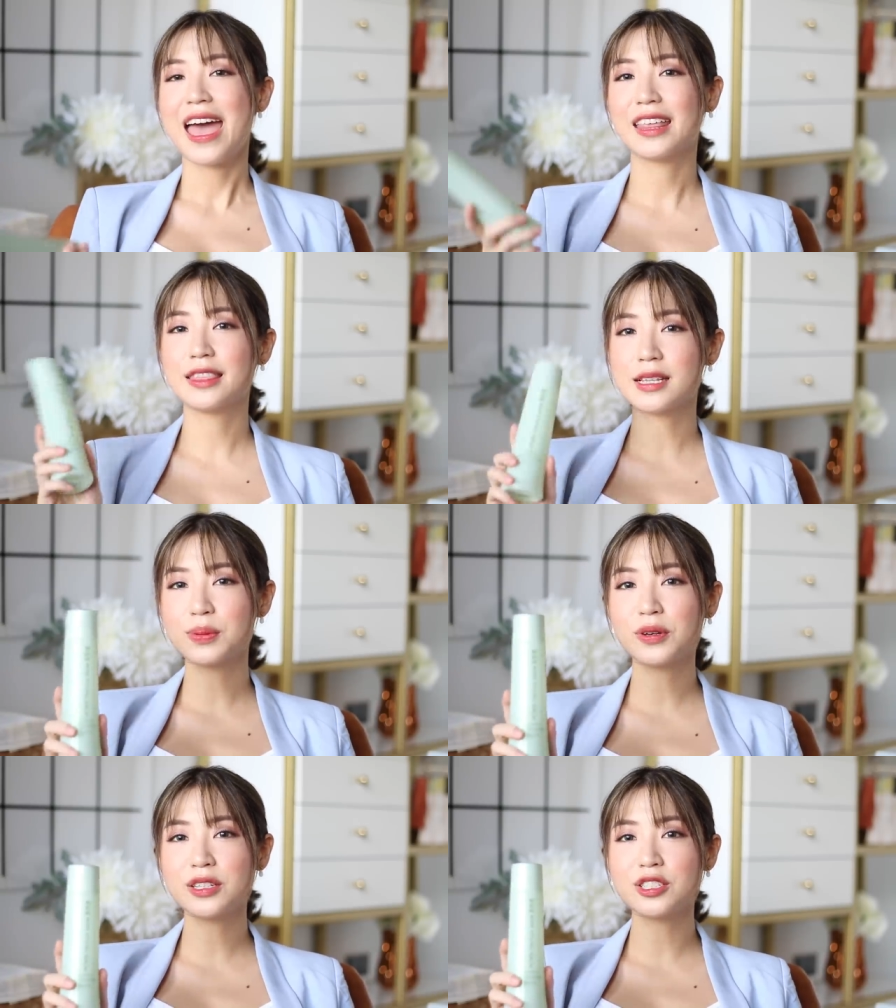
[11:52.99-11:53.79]
And
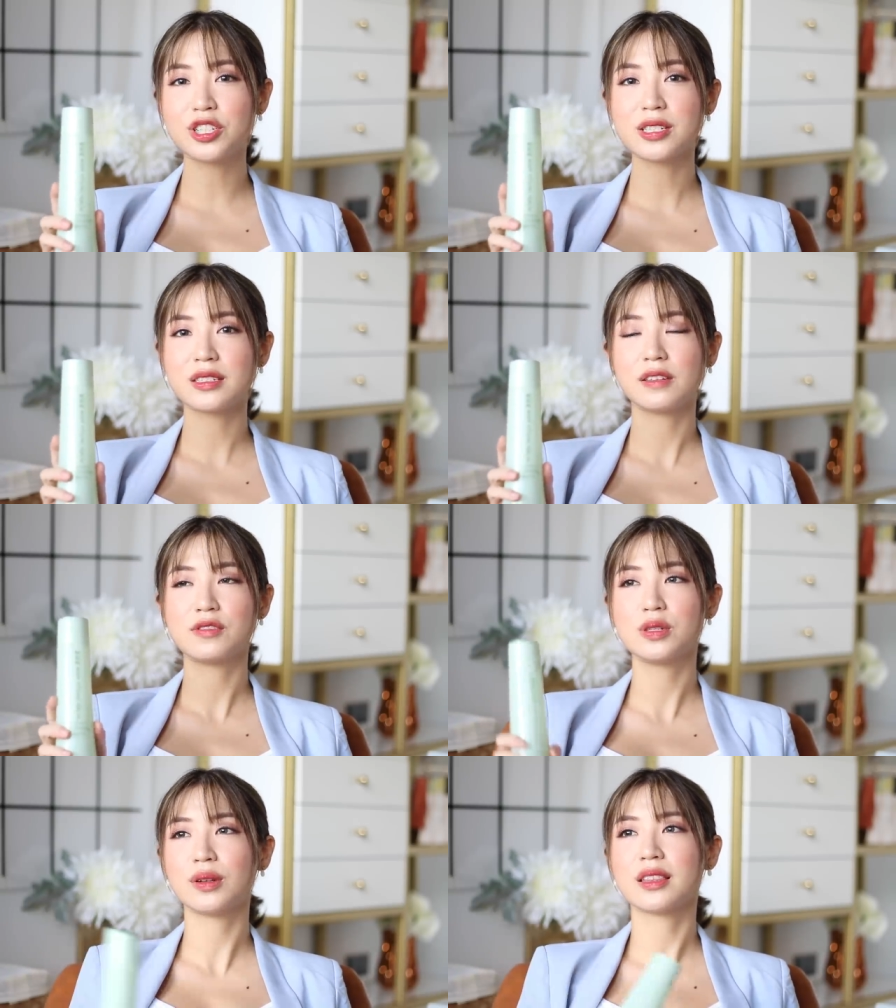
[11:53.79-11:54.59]
this one just
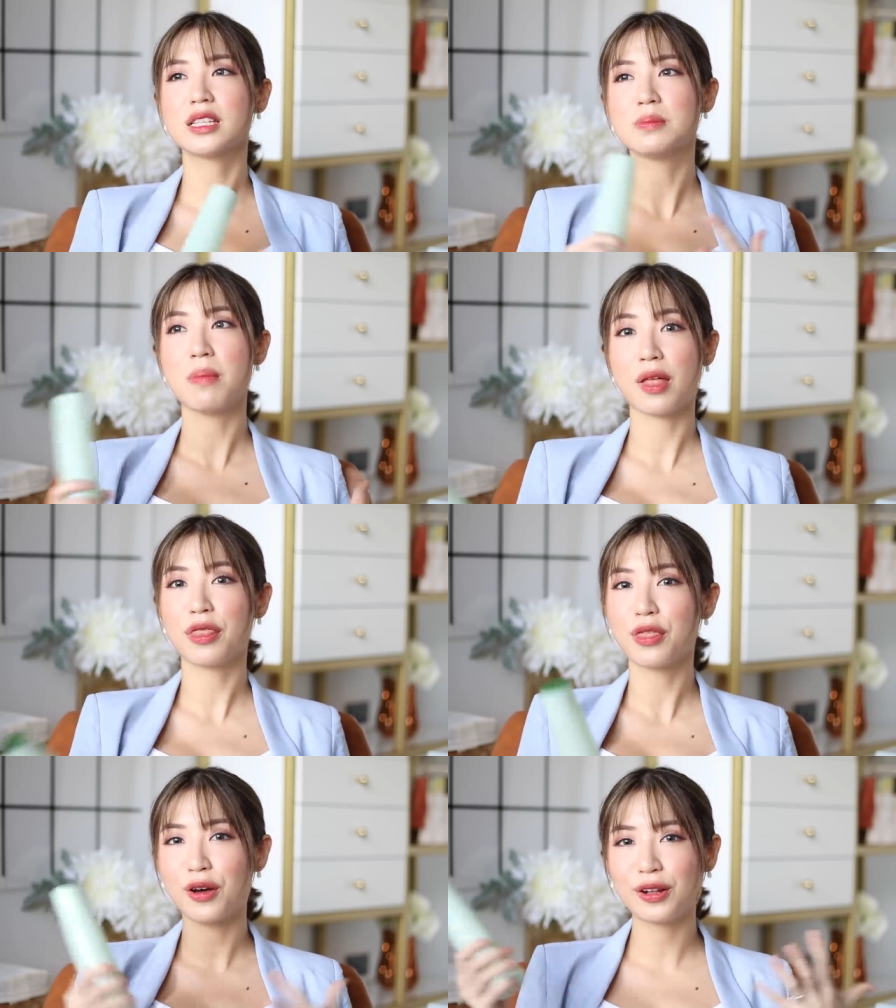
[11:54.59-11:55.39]
gives you like this
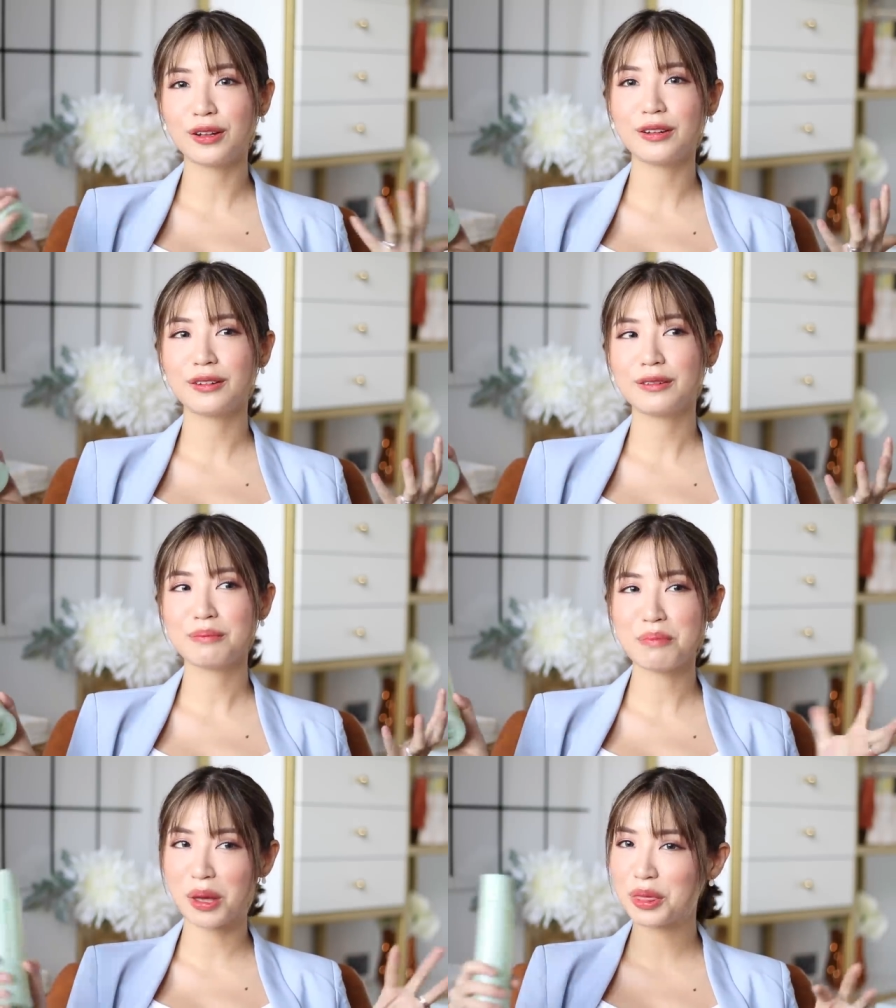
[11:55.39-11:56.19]
menthol
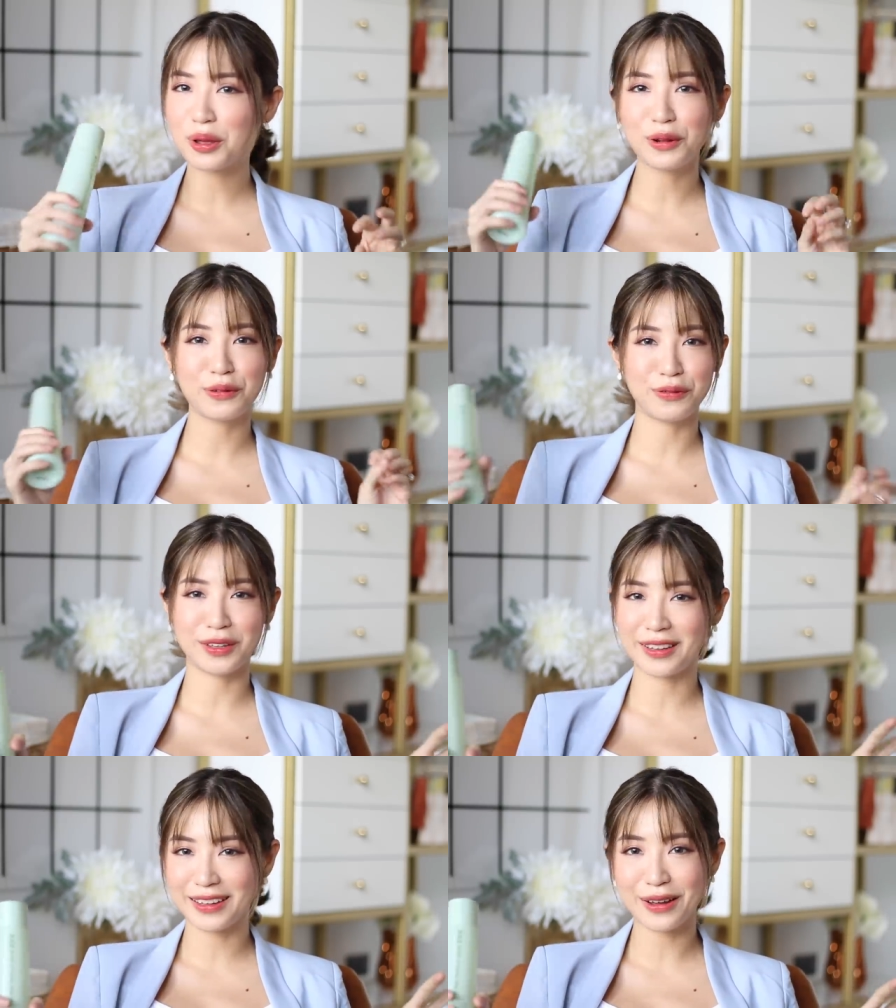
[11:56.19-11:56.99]
menthol
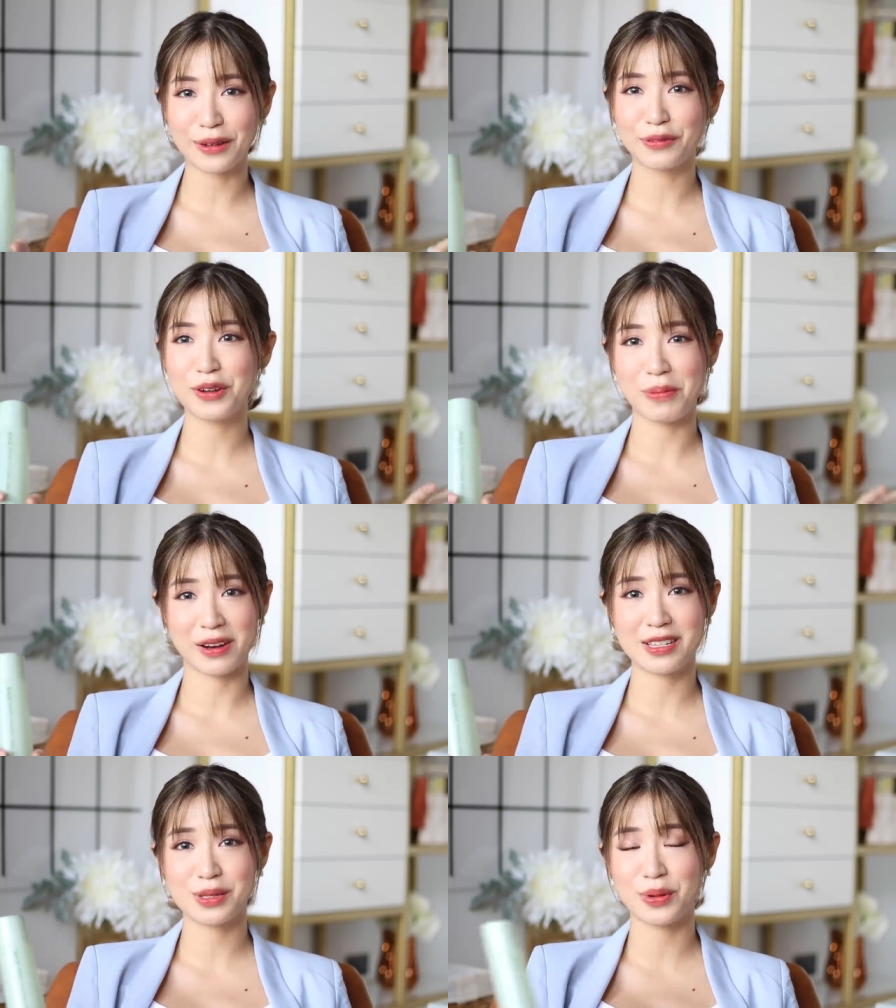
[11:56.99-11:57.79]
feeling all over your
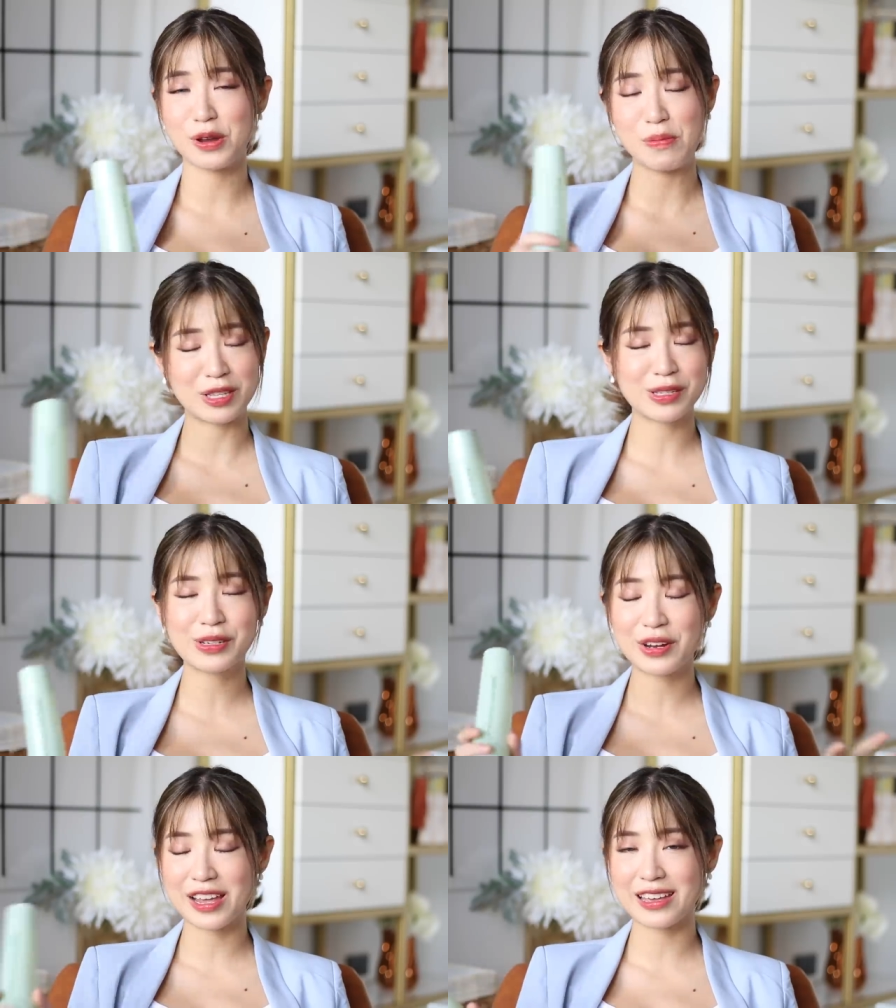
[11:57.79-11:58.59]
body. So when your
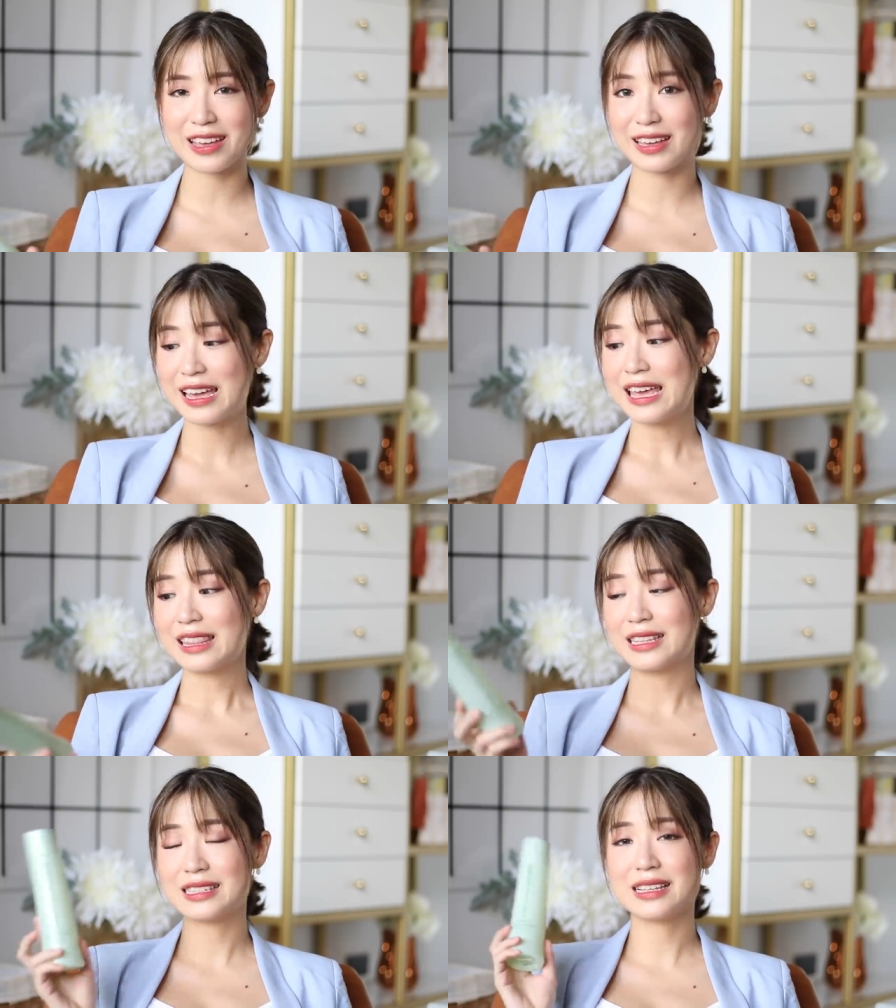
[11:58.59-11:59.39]
muscles are aching,
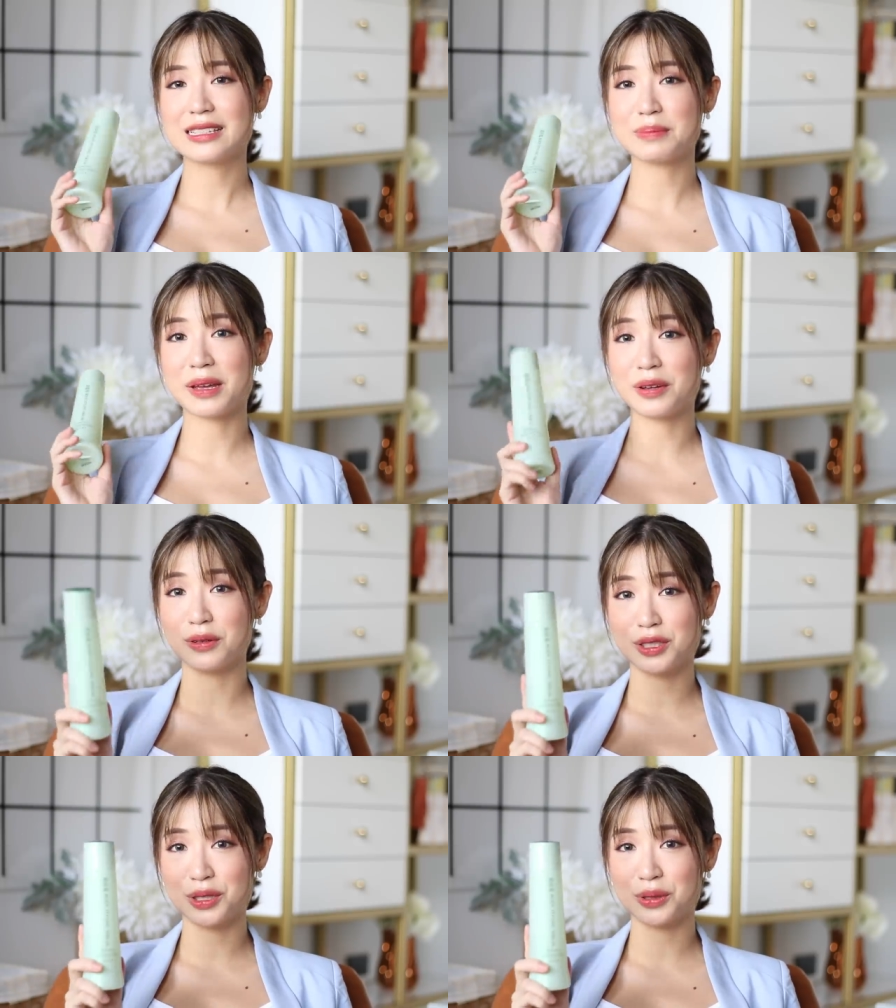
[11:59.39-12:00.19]
this is my
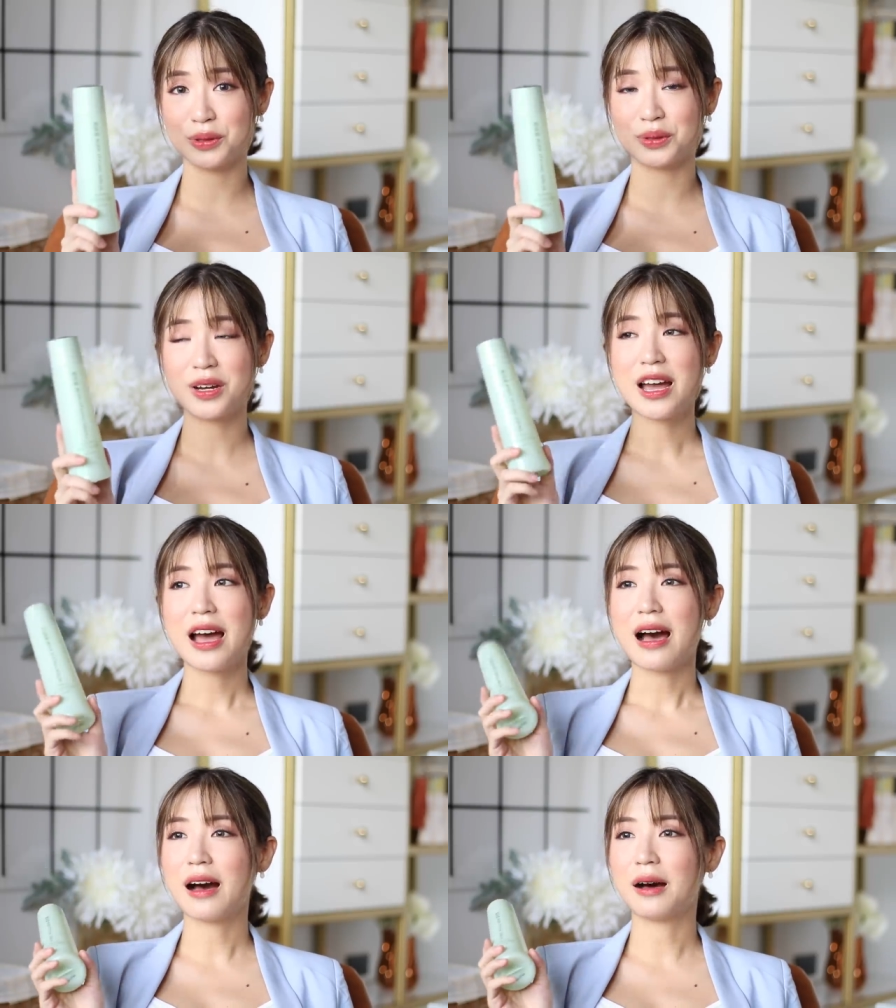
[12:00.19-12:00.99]
go-to.
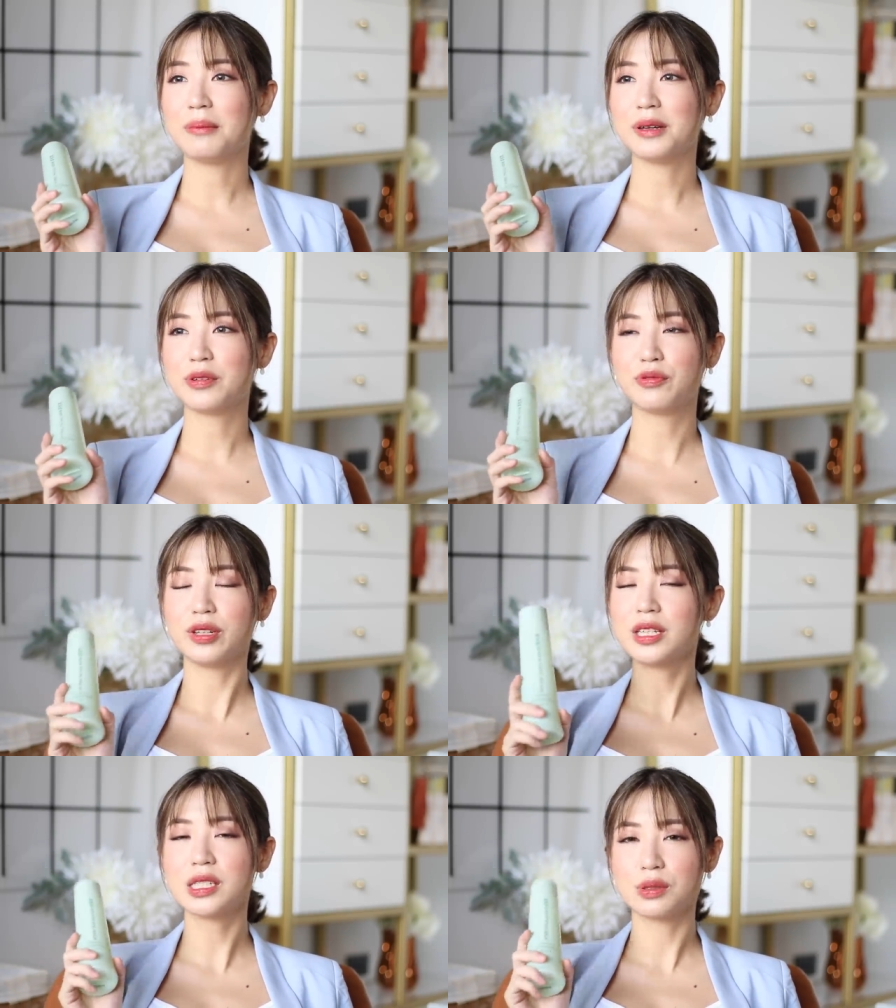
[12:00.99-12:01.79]
Um, it really